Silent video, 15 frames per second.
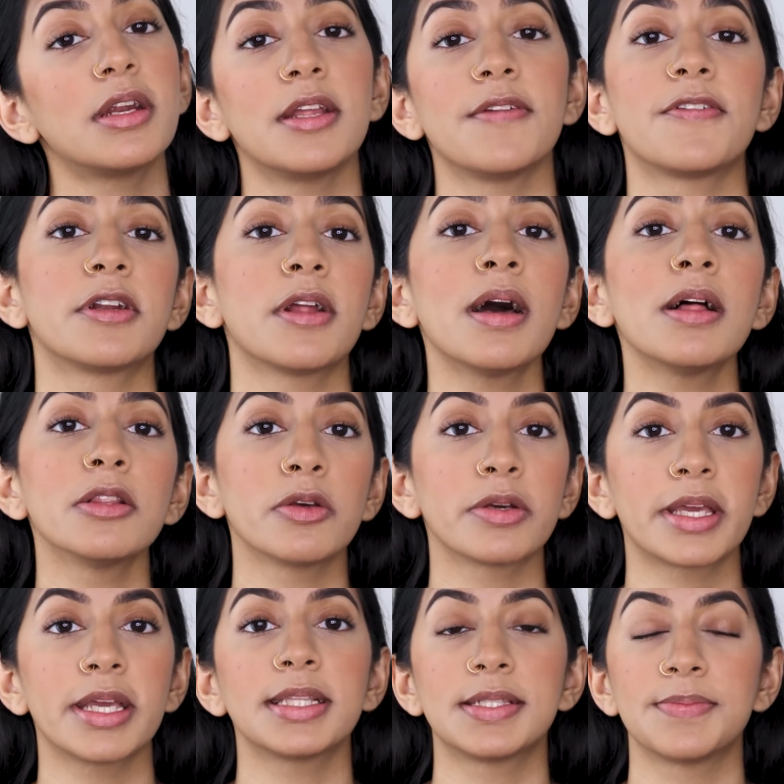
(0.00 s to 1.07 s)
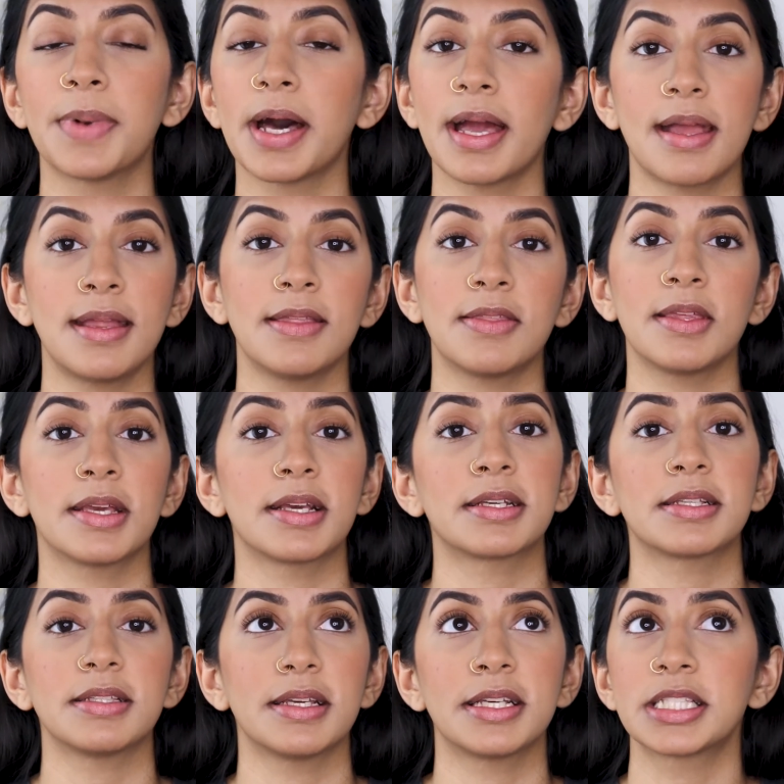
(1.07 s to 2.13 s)
And if you're not looking to buy anything
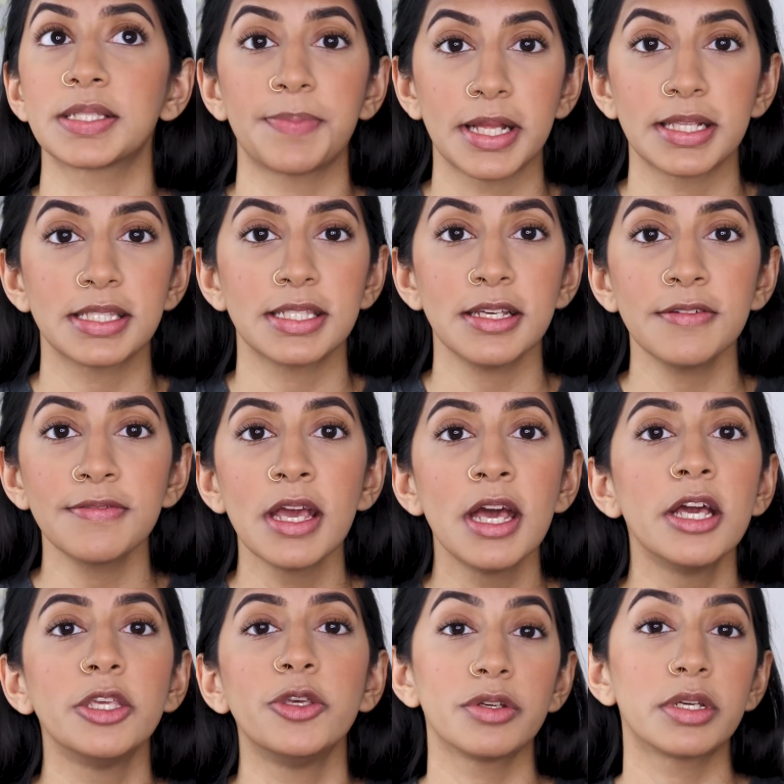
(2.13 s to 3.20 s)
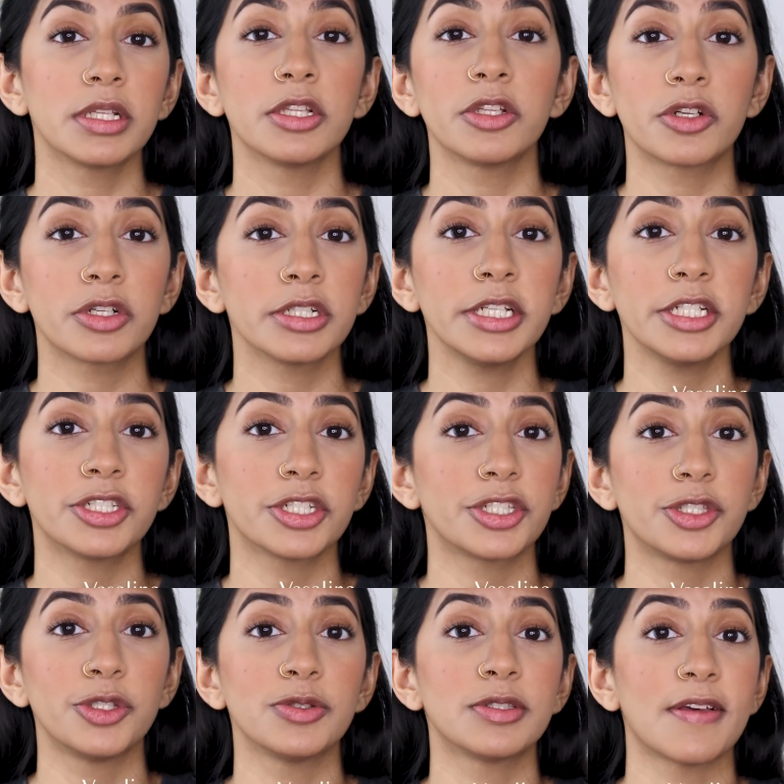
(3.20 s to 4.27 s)
expensive, you can literally
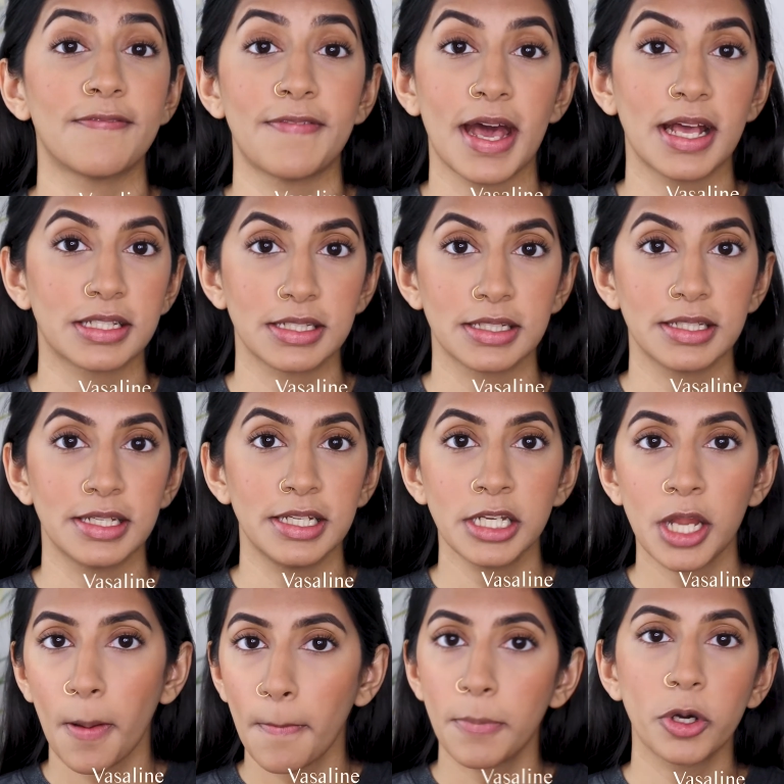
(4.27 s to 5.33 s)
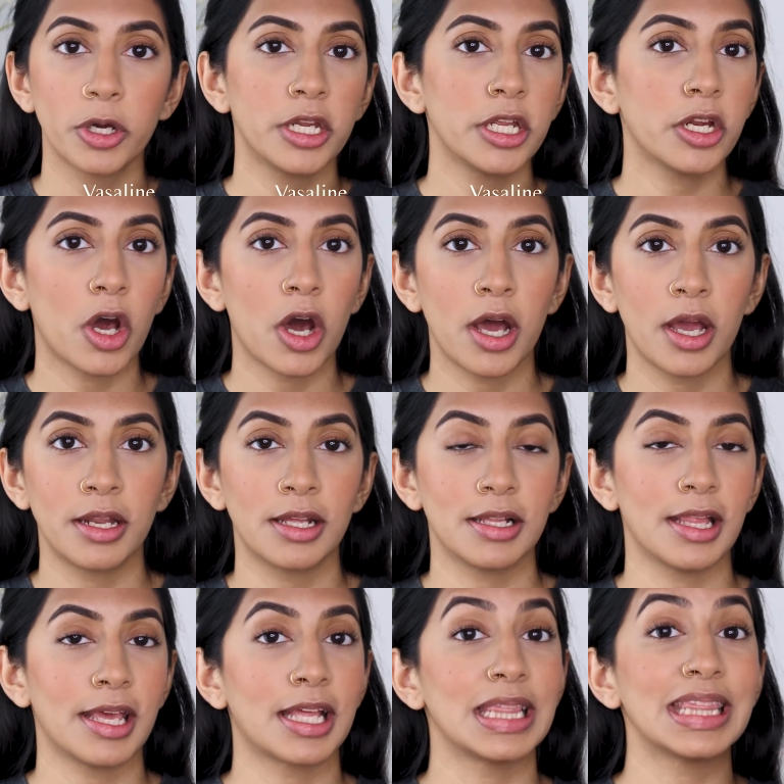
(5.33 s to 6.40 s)
just use Vaseline, put it on,
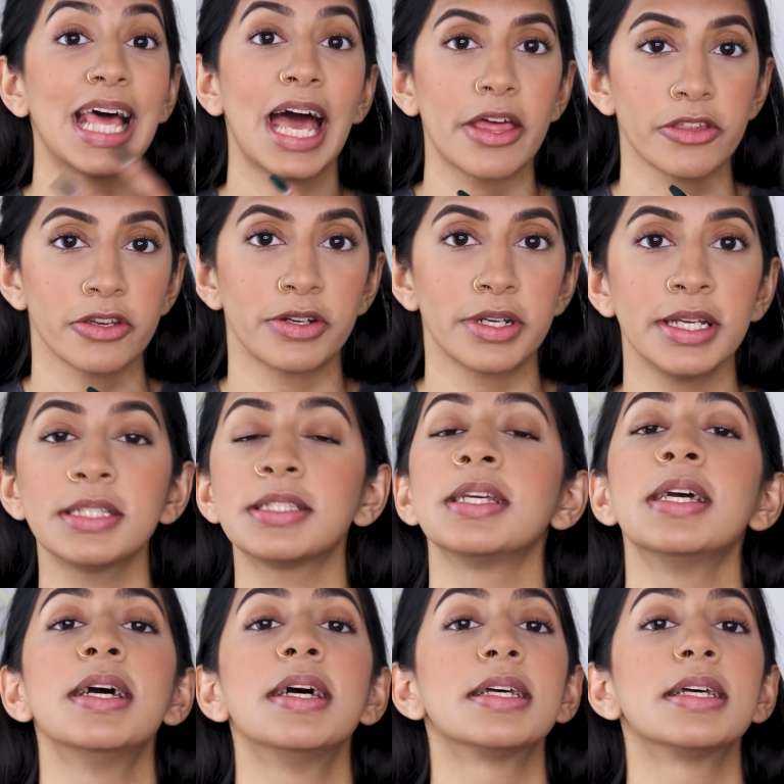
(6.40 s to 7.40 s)
like lather it,